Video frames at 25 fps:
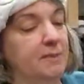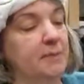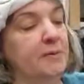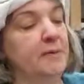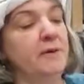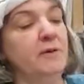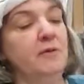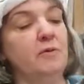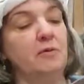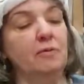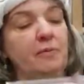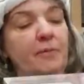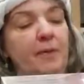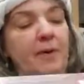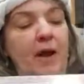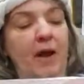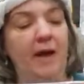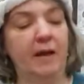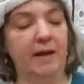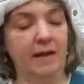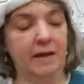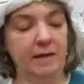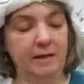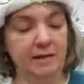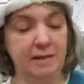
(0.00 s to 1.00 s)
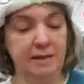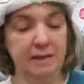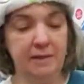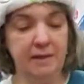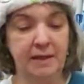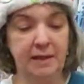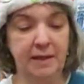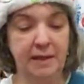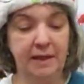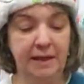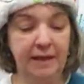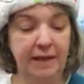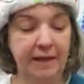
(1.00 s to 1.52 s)
a pretty cool product.
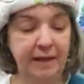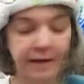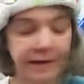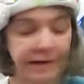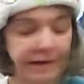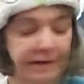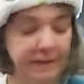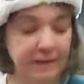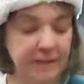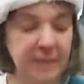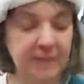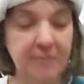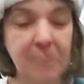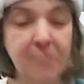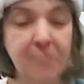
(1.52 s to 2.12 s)
It is the